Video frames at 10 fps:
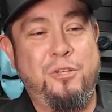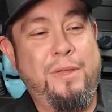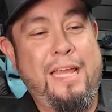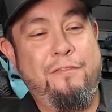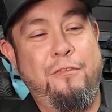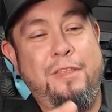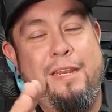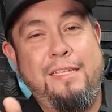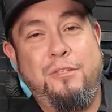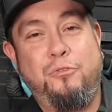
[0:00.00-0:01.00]
so we have everything
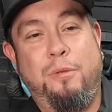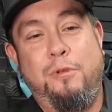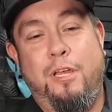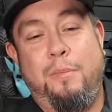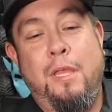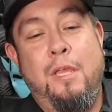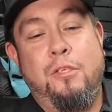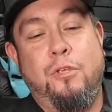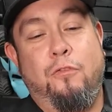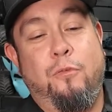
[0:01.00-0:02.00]
nice and trimmed up.
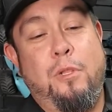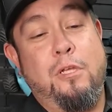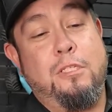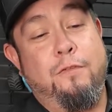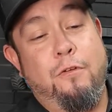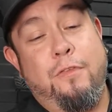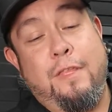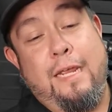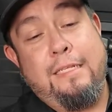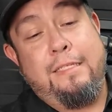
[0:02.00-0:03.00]
So from the looks of everything
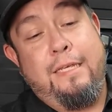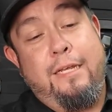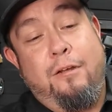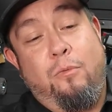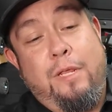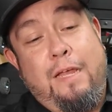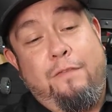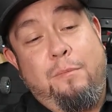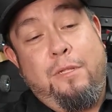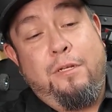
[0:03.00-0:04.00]
that I can see here, we have
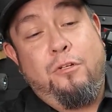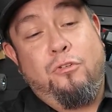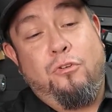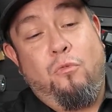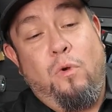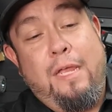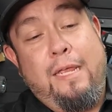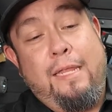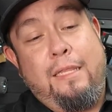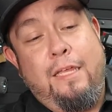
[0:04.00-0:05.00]
the ability to turn
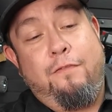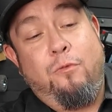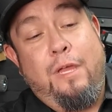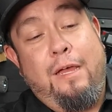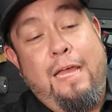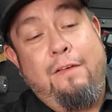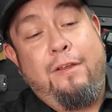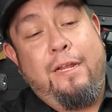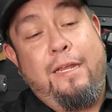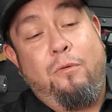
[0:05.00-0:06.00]
right and left without
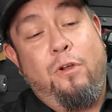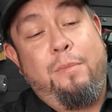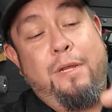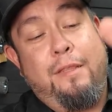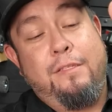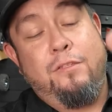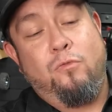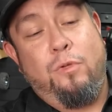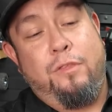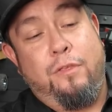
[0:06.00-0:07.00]
having any rubbing. And this is
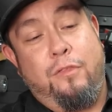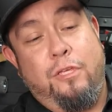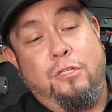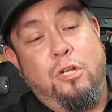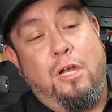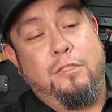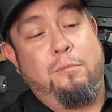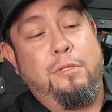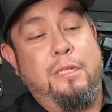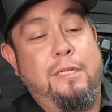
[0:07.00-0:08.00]
with the shocks
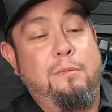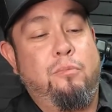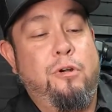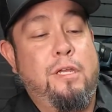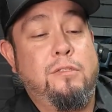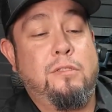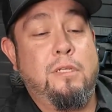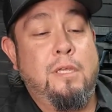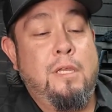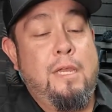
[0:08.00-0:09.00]
completely depressed.
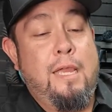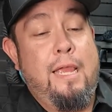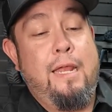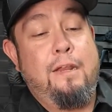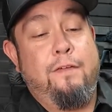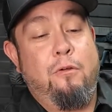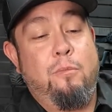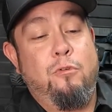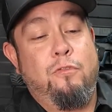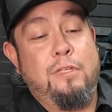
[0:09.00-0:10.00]
And if I were to
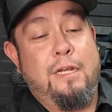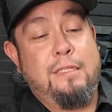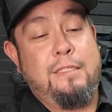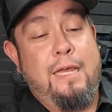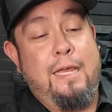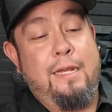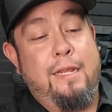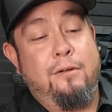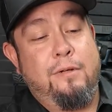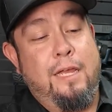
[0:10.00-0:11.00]
move side to side,
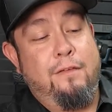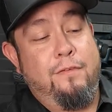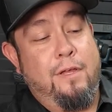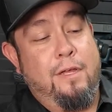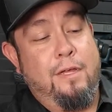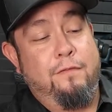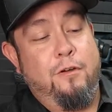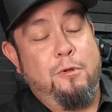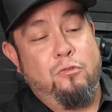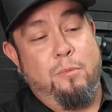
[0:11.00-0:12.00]
I don't have very
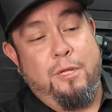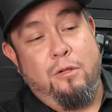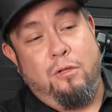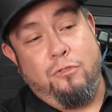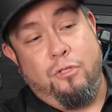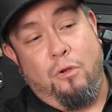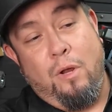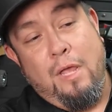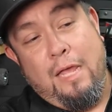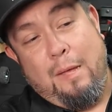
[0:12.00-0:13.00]
much rubbing at all. So
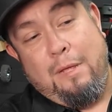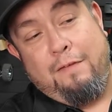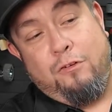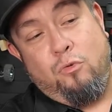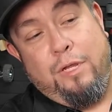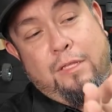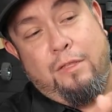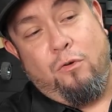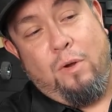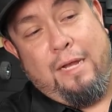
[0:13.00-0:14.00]
I may have to tweak
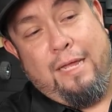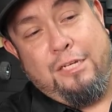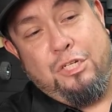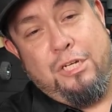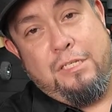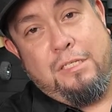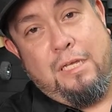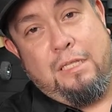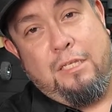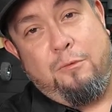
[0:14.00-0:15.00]
the ride height just
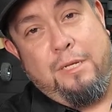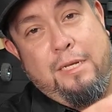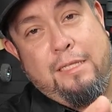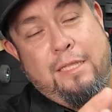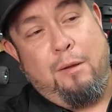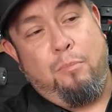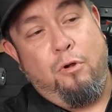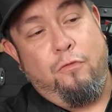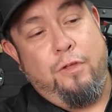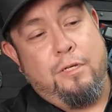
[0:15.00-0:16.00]
a little bit to get that
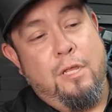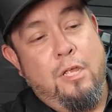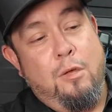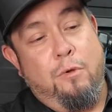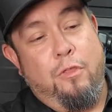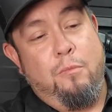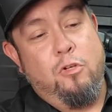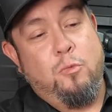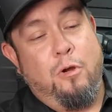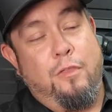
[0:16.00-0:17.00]
perfect, but on the
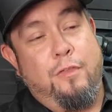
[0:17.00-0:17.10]
most part,